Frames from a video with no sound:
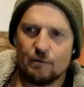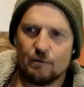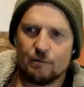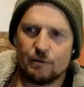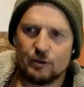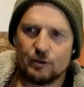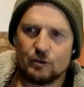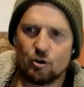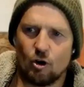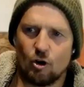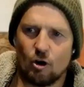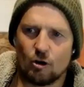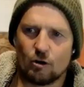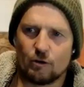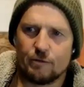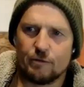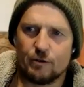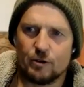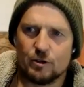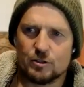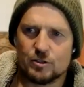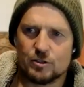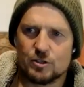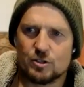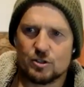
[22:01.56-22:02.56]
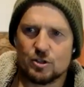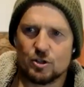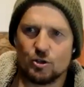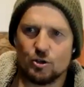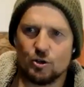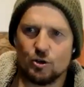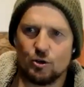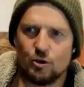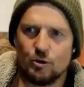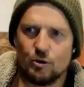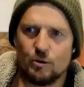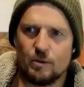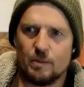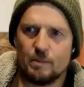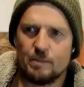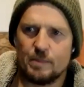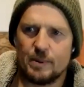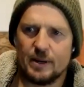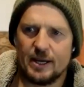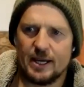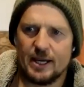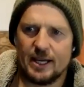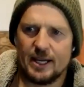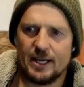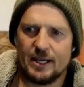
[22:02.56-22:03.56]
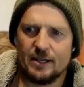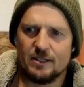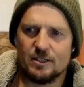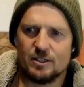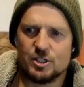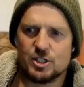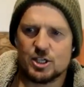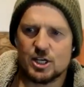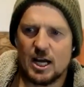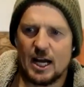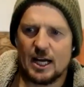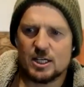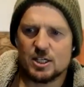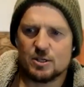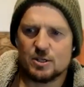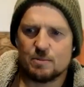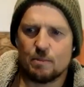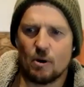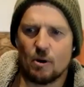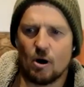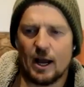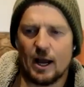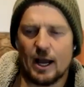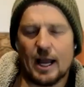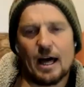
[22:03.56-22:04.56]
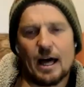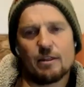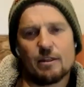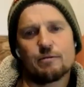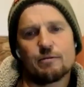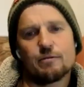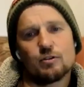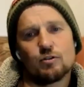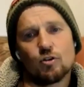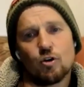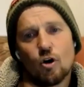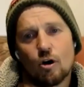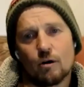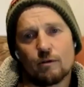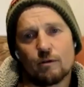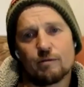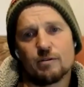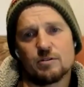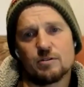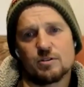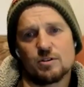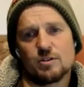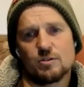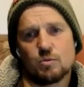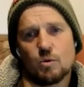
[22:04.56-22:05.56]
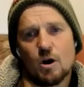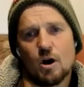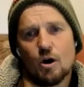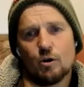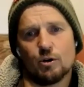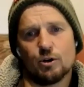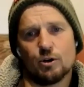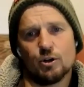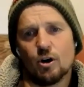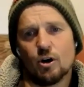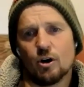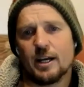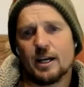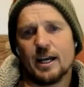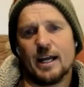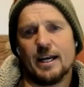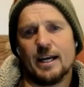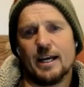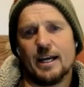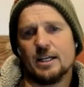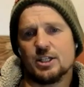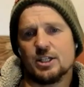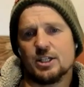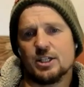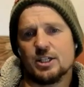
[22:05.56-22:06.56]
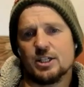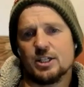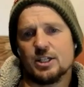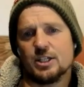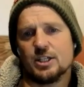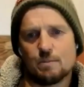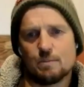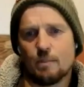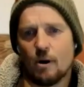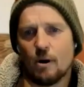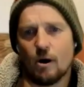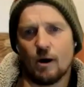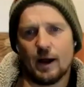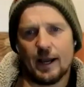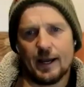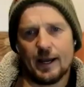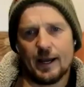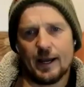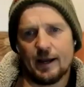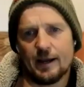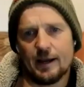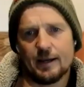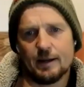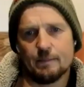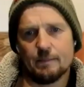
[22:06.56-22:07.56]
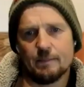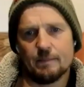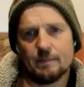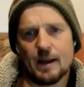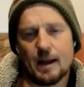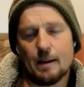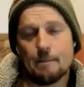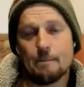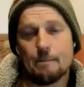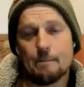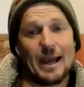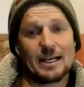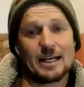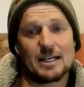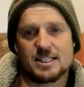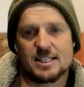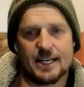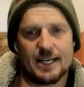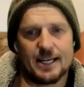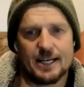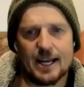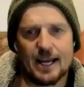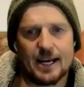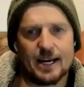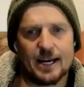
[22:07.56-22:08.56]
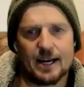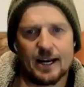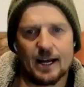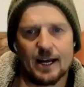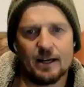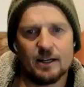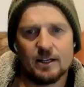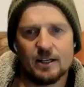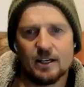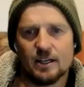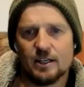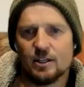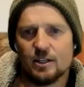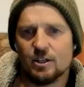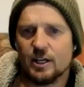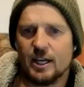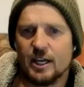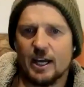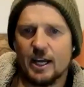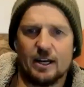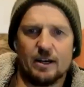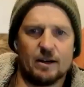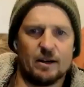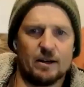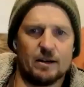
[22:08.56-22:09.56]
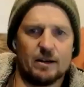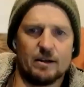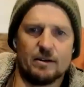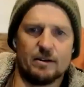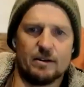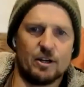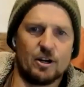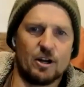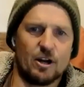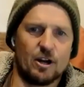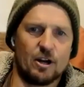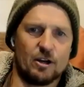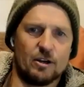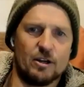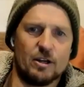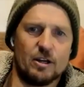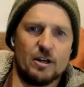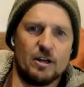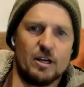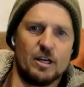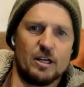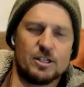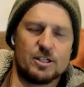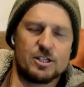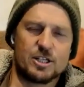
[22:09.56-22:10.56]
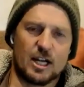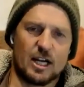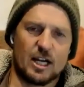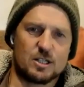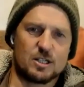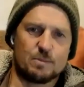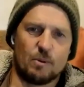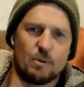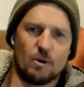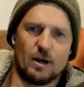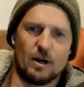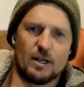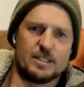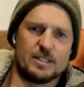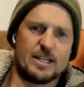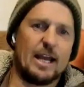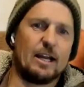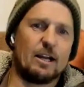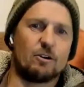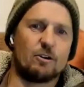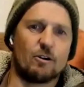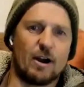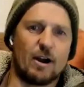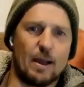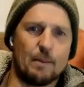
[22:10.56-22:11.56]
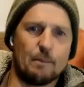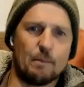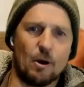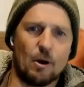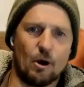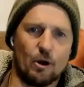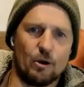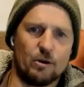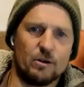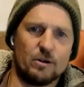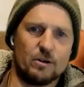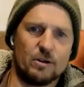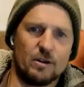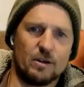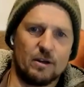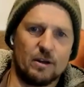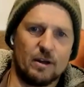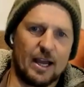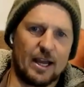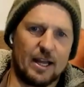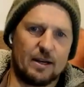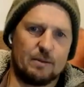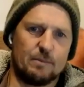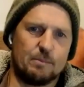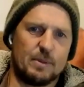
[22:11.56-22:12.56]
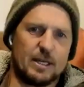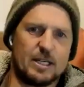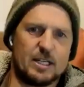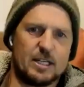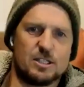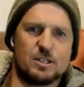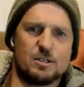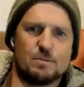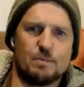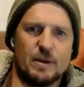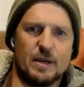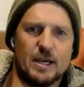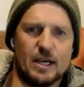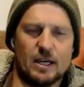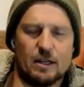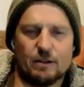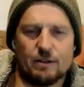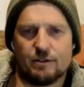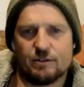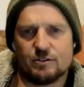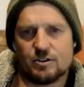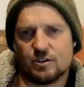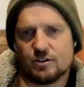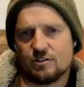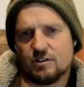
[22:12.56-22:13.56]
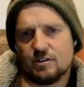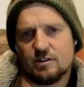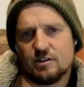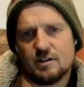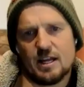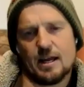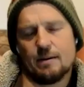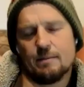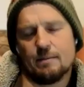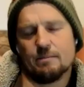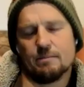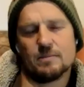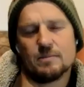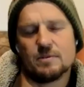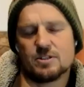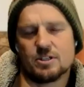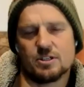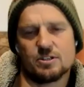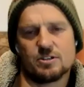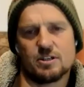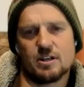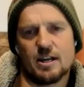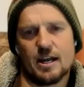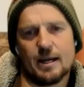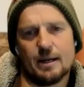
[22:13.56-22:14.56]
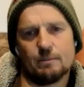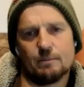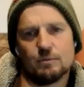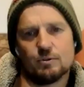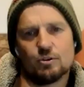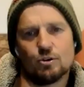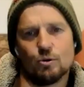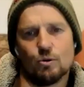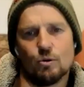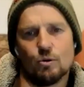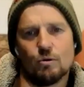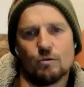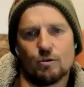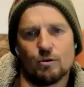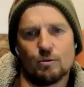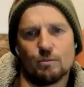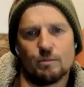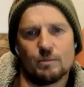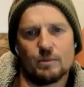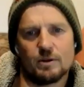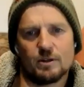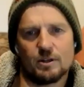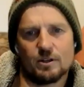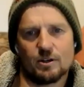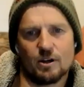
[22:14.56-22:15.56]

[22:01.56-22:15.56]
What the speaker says: photographers to be judged by other photographers as well. You're not getting judged by a magazine editor. You're getting, judged by Ted Grambo and Mickey Smith, just to name 2 of them.